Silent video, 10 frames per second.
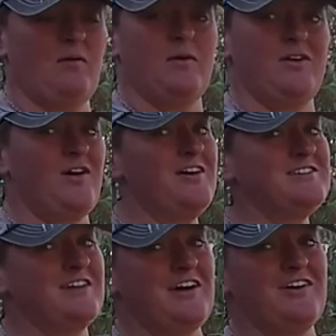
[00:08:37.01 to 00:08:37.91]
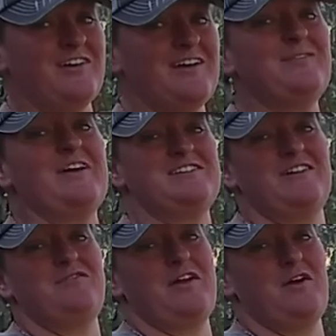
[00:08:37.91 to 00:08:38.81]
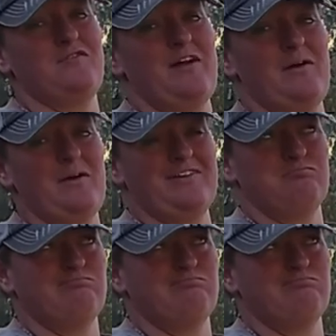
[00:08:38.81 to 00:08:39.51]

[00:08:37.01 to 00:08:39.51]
Well, you also can make sunflower flour.